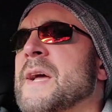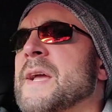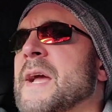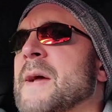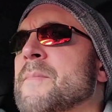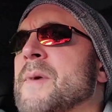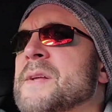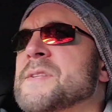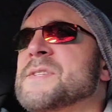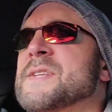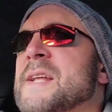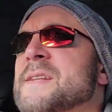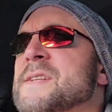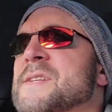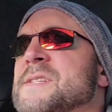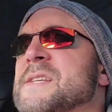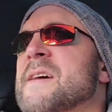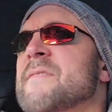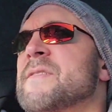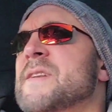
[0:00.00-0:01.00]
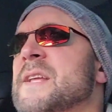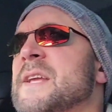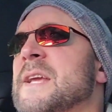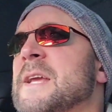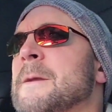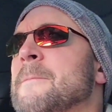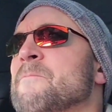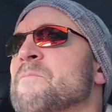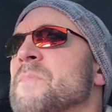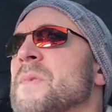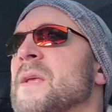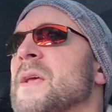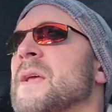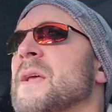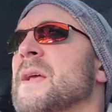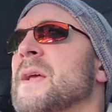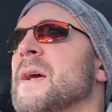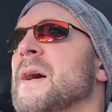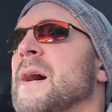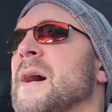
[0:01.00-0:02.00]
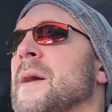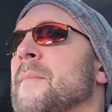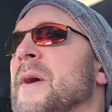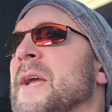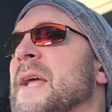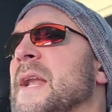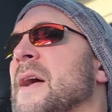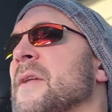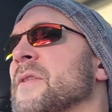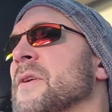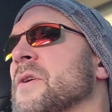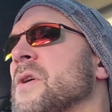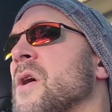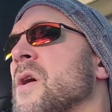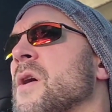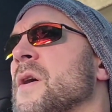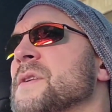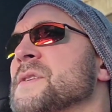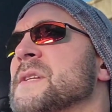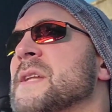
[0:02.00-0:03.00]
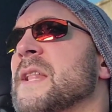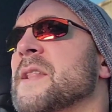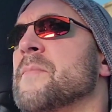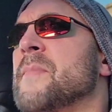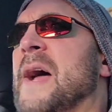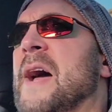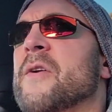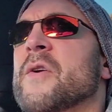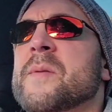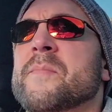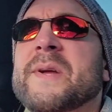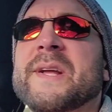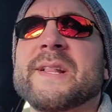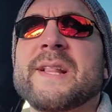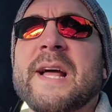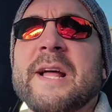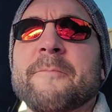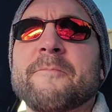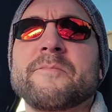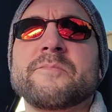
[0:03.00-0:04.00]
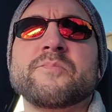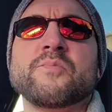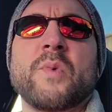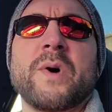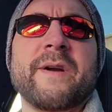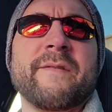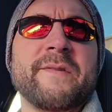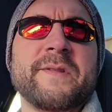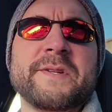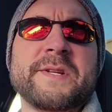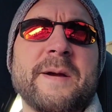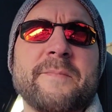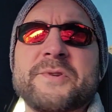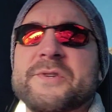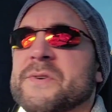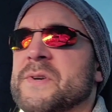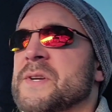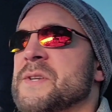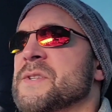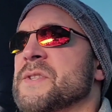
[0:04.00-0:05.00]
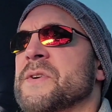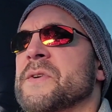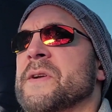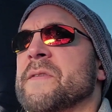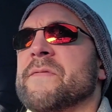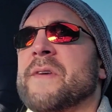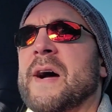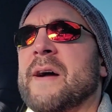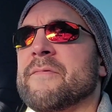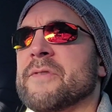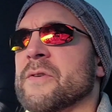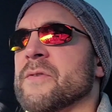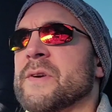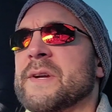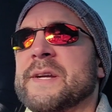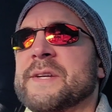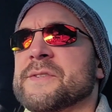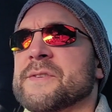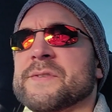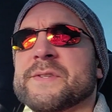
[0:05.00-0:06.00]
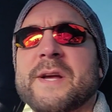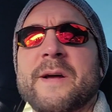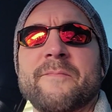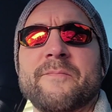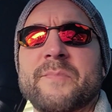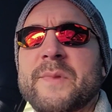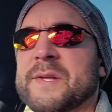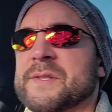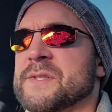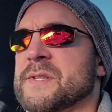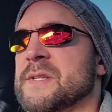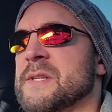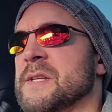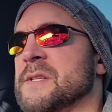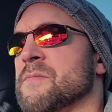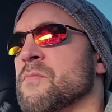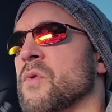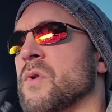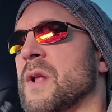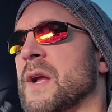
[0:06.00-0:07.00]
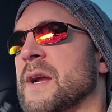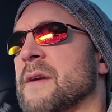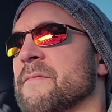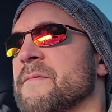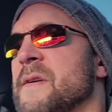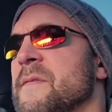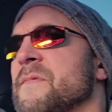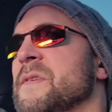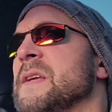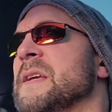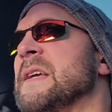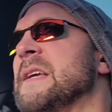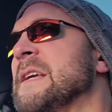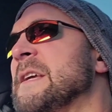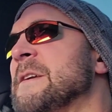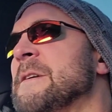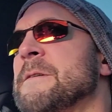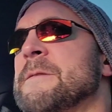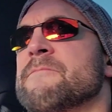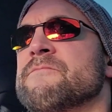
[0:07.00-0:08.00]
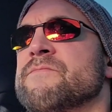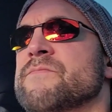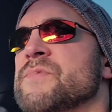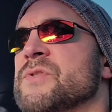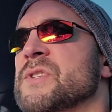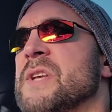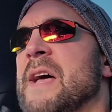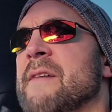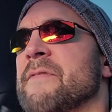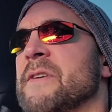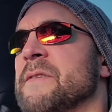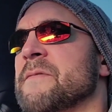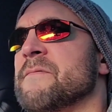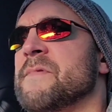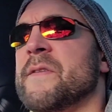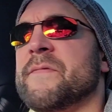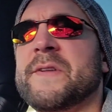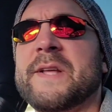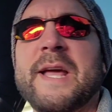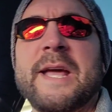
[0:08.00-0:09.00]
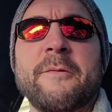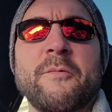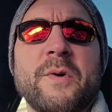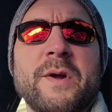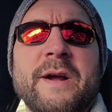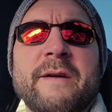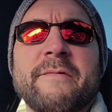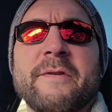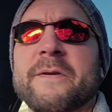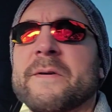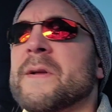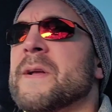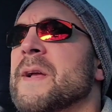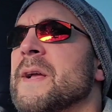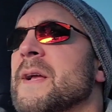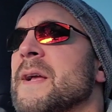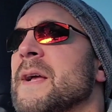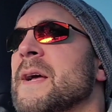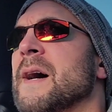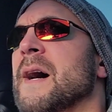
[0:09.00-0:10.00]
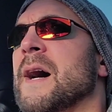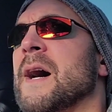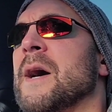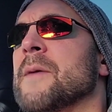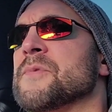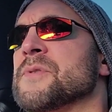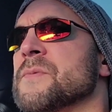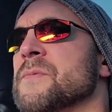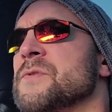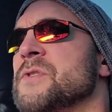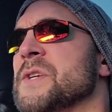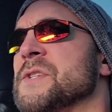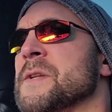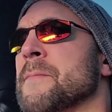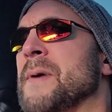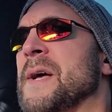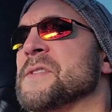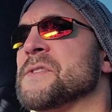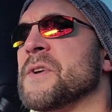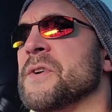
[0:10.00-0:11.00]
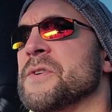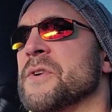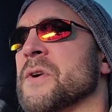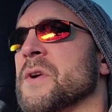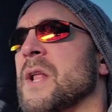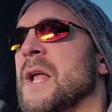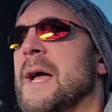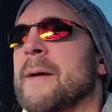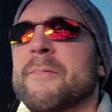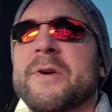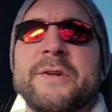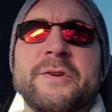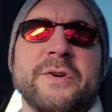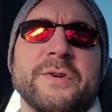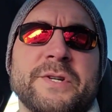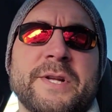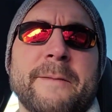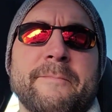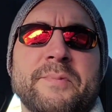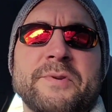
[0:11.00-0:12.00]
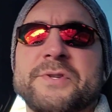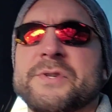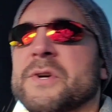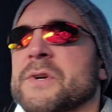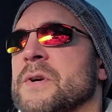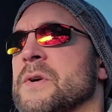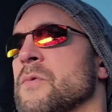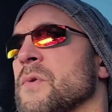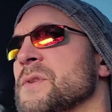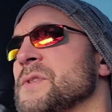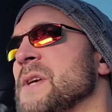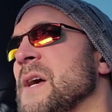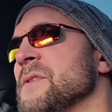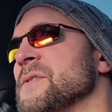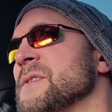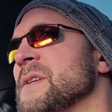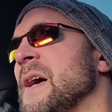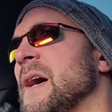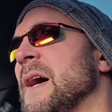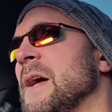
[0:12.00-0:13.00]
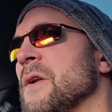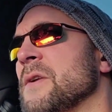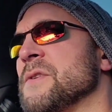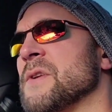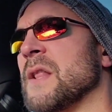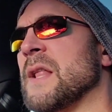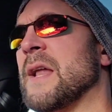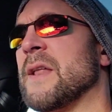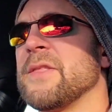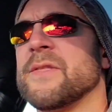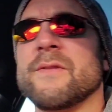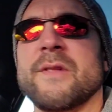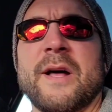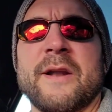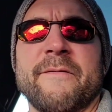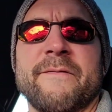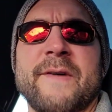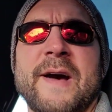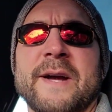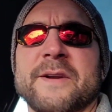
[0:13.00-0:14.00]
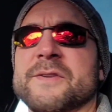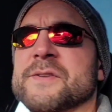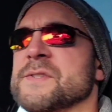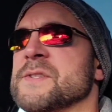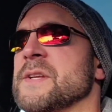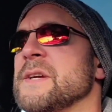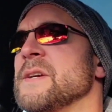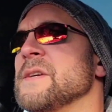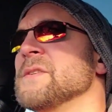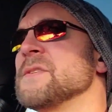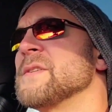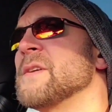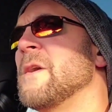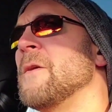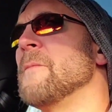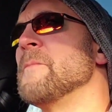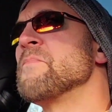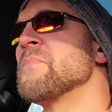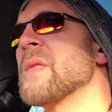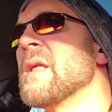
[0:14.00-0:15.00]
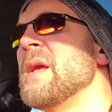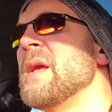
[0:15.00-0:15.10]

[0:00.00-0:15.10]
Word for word: I got mine set to 70. Um, I get out in the car, instead of the battery being like whatever the temperature is 35 degrees or something it's it's more like a 57 58 whatever um, just depends on your climate your temperature what's outside there's a lot of a lot of factors there so